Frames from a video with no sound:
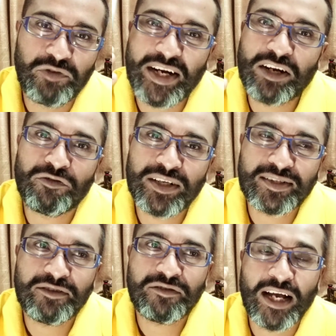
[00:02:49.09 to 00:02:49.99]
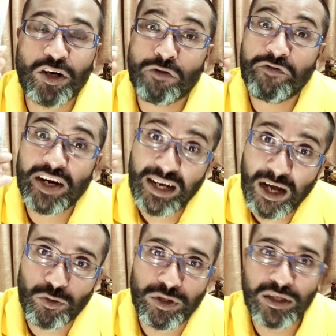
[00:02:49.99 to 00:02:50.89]
Very inoffensive and not very
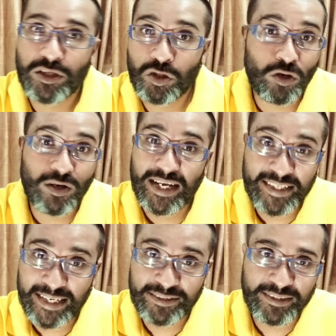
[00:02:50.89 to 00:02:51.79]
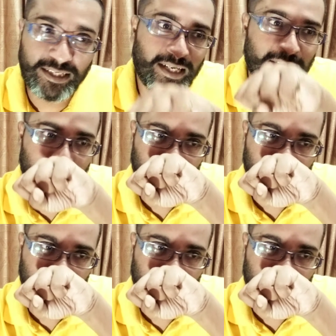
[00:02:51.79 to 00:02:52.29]
loud, not like Date's Delight.